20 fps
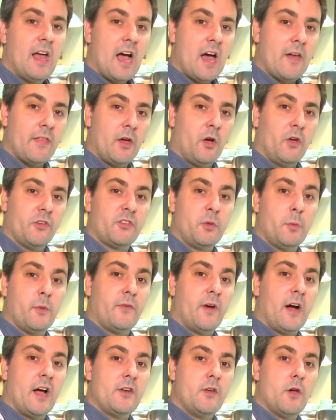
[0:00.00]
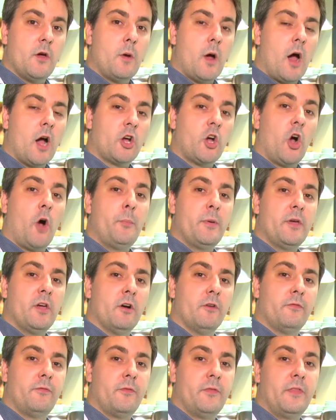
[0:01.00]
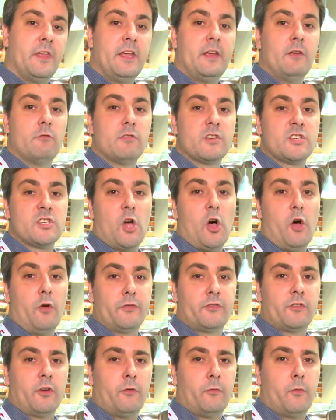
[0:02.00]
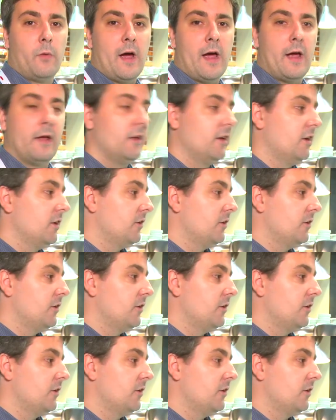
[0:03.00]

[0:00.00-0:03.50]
and they also provide you a copy of the Resolve software.